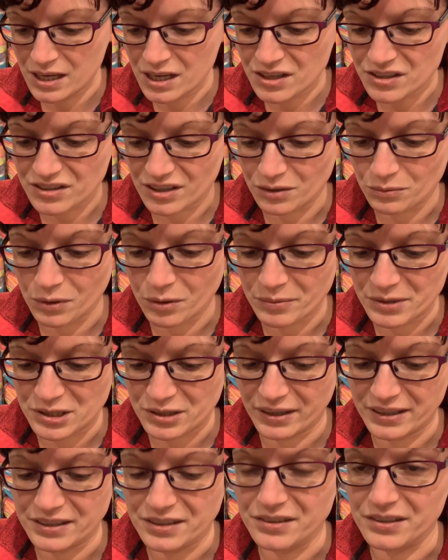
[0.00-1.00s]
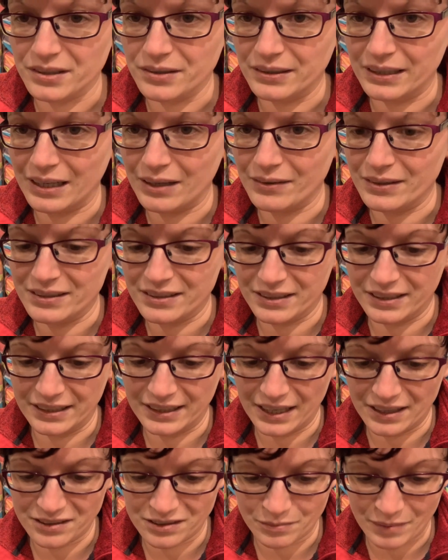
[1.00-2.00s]
So what we're trying to do now is going to
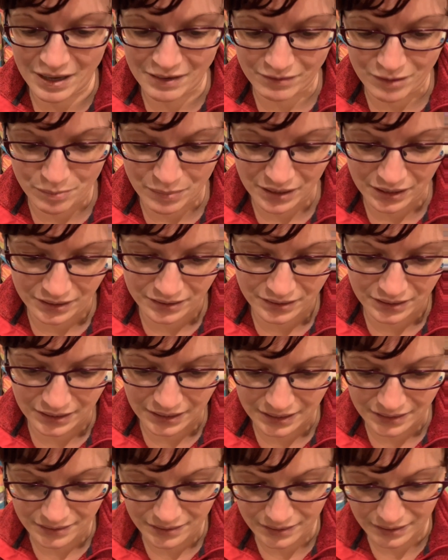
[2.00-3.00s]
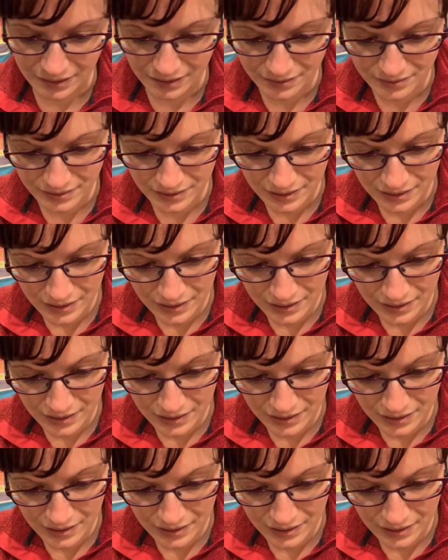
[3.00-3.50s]
get some Enrobactin into this.